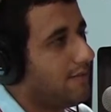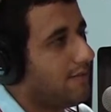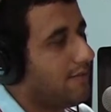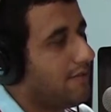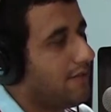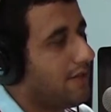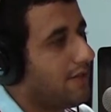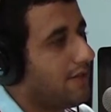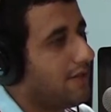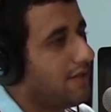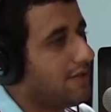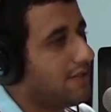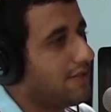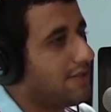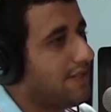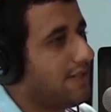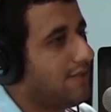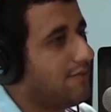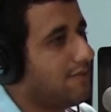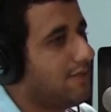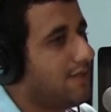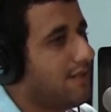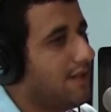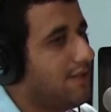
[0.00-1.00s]
But at the
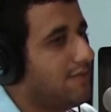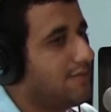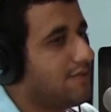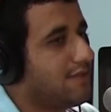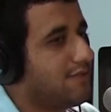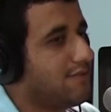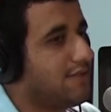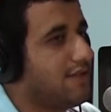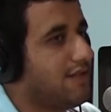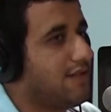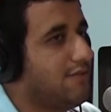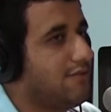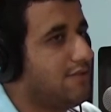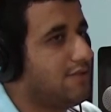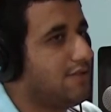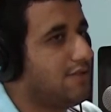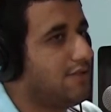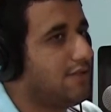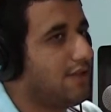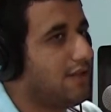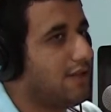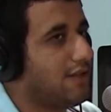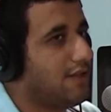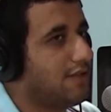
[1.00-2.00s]
same time, sometimes
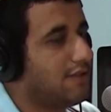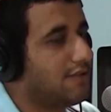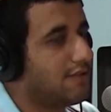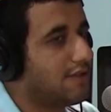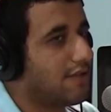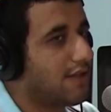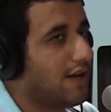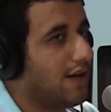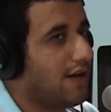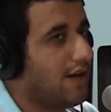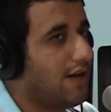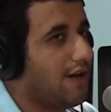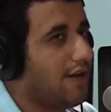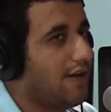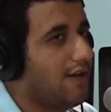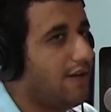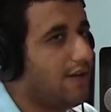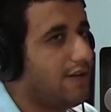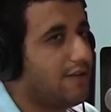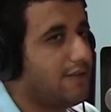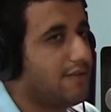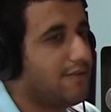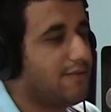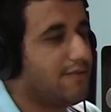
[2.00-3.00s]
you get kind
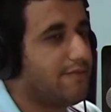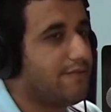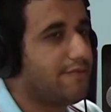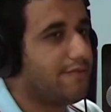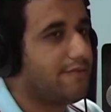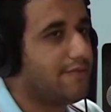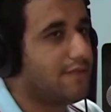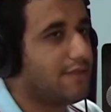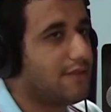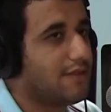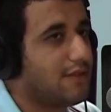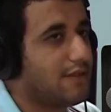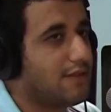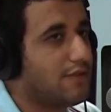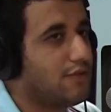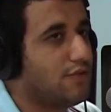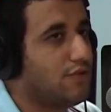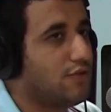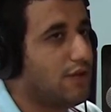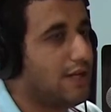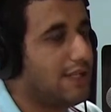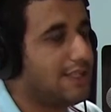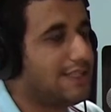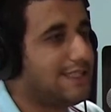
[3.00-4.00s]
of
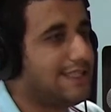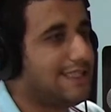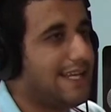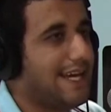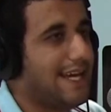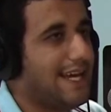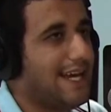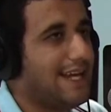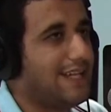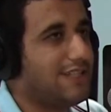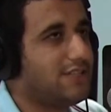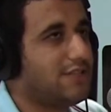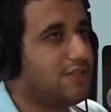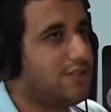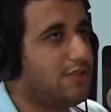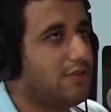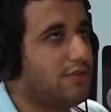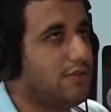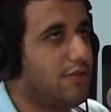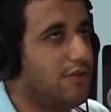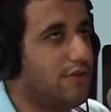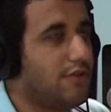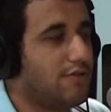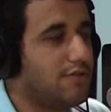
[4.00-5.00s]
too
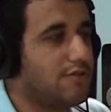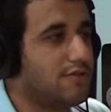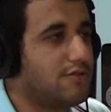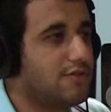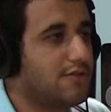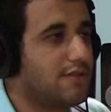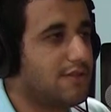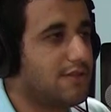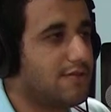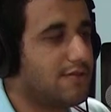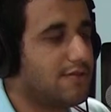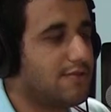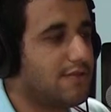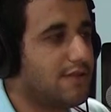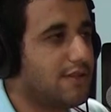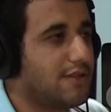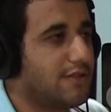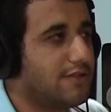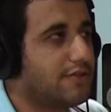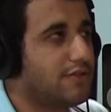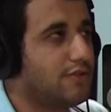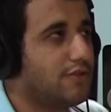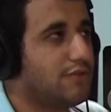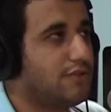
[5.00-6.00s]
attached to those dreams
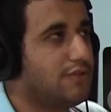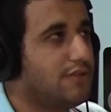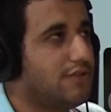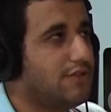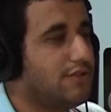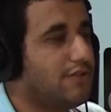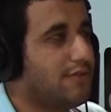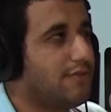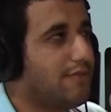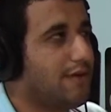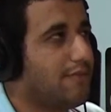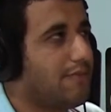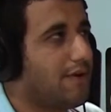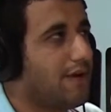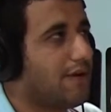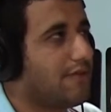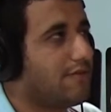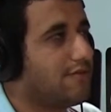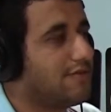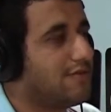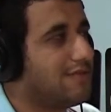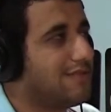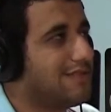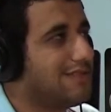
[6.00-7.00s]
because you would dream
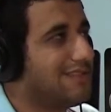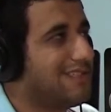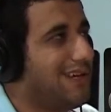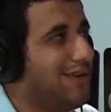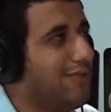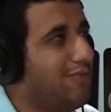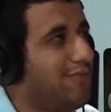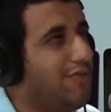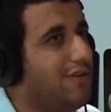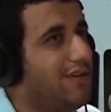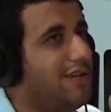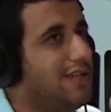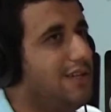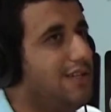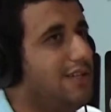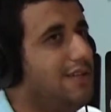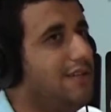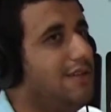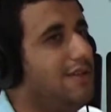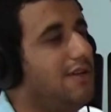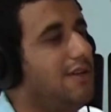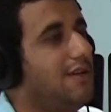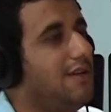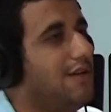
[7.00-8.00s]
about
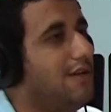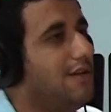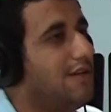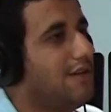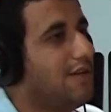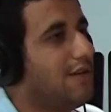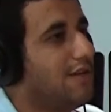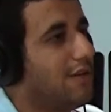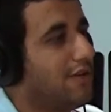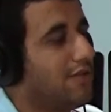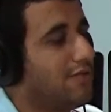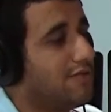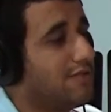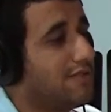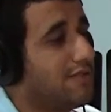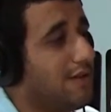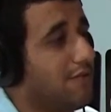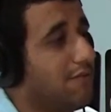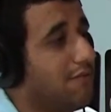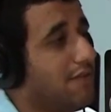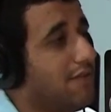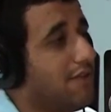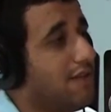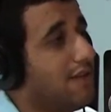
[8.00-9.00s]
someone or
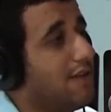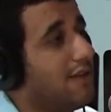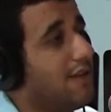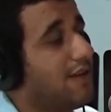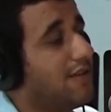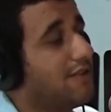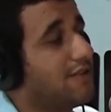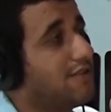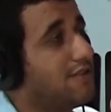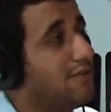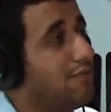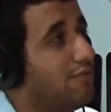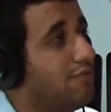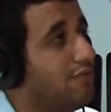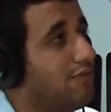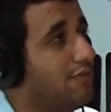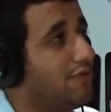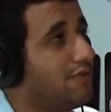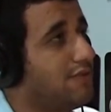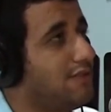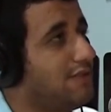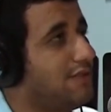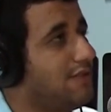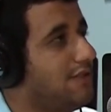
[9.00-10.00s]
something that is
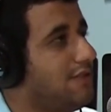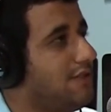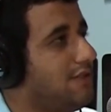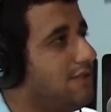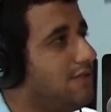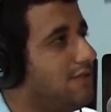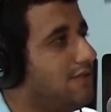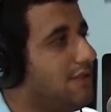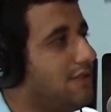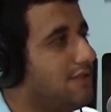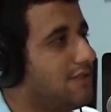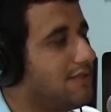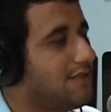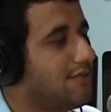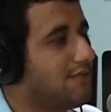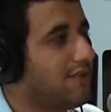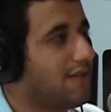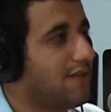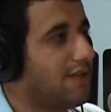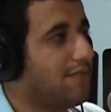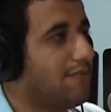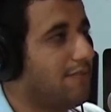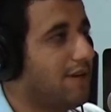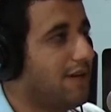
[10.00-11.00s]
important to you, and
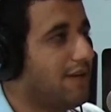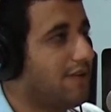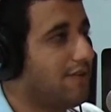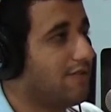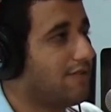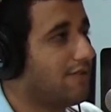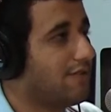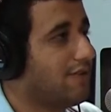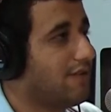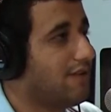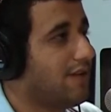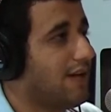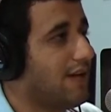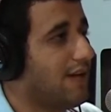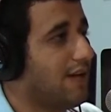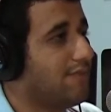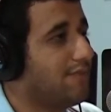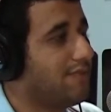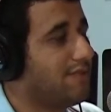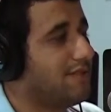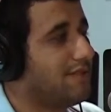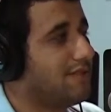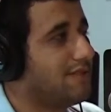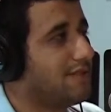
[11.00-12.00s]
something bad or good
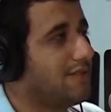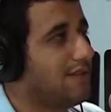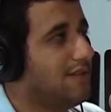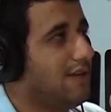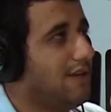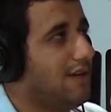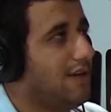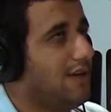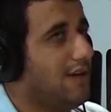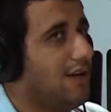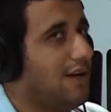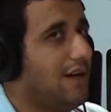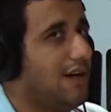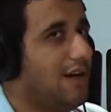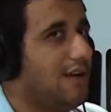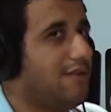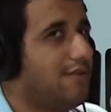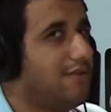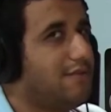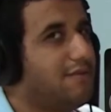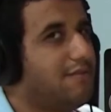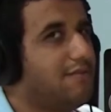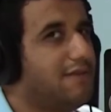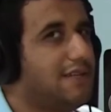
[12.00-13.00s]
happens, and
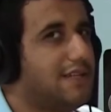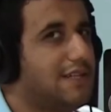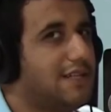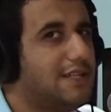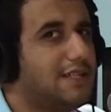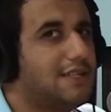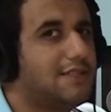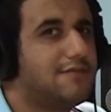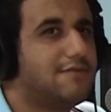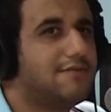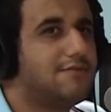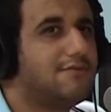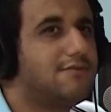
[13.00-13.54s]
you'll be like,